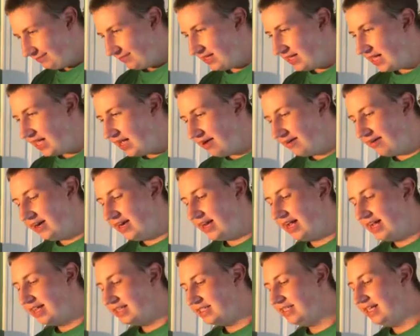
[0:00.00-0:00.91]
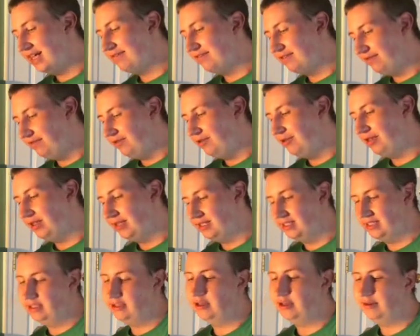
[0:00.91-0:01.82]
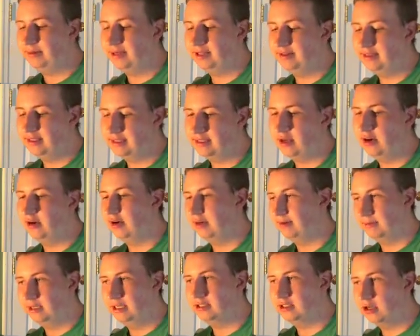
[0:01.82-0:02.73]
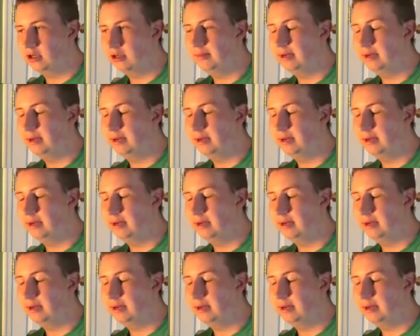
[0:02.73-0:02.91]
all right, I actually have a few things to talk about in this car. I'm going to talk about it